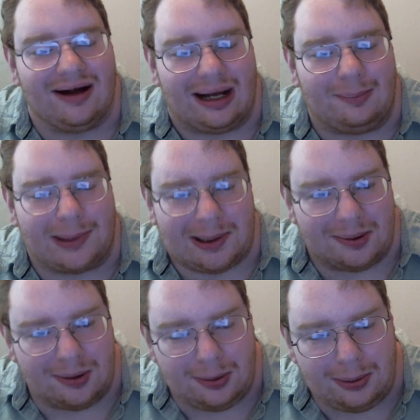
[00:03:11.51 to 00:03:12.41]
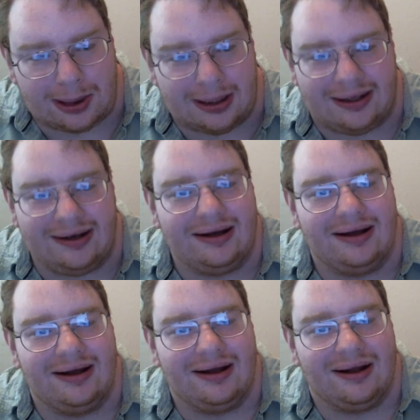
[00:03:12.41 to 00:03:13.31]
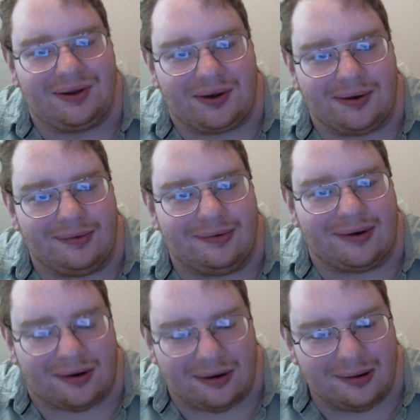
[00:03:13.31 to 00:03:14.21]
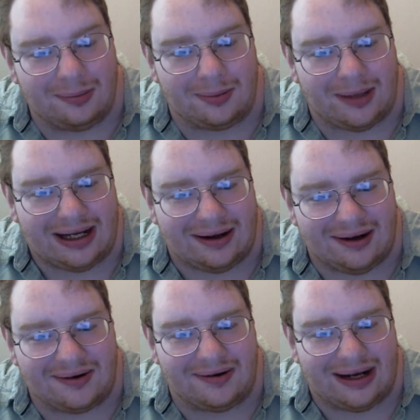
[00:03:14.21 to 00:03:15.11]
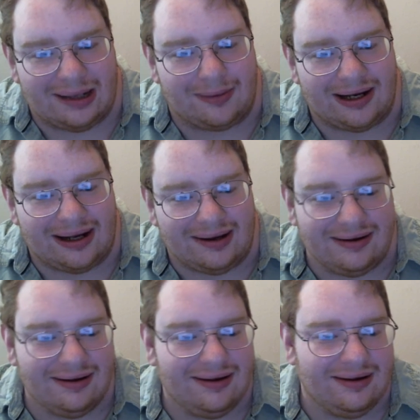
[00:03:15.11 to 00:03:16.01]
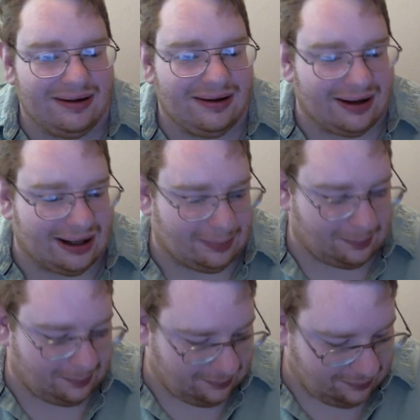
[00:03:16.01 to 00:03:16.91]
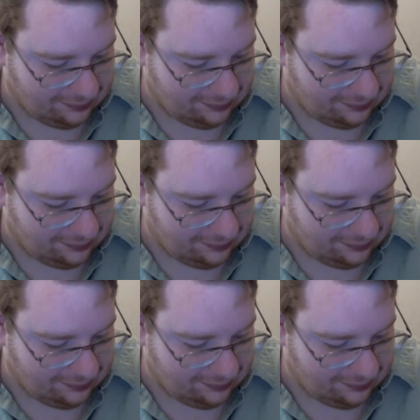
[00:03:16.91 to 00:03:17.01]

Um, solution to curb my hunger and my um,